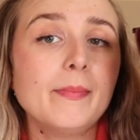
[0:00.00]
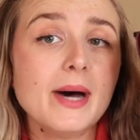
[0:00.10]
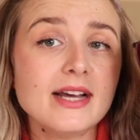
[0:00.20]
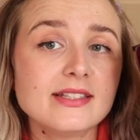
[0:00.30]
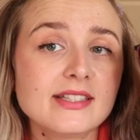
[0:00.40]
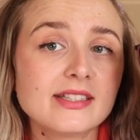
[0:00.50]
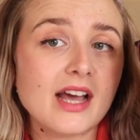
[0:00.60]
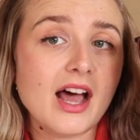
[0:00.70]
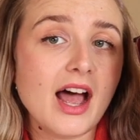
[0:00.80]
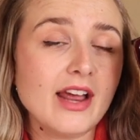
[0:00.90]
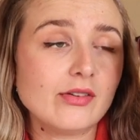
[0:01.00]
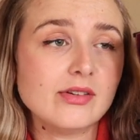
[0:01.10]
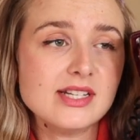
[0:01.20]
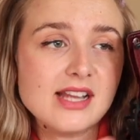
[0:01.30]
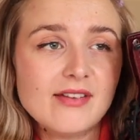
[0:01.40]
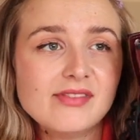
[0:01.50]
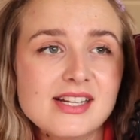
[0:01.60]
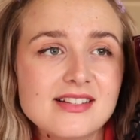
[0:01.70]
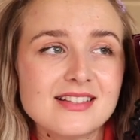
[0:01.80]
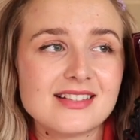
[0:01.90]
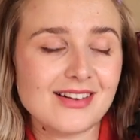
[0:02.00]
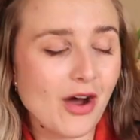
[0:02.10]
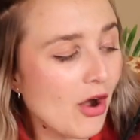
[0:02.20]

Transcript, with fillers: But I always have these as an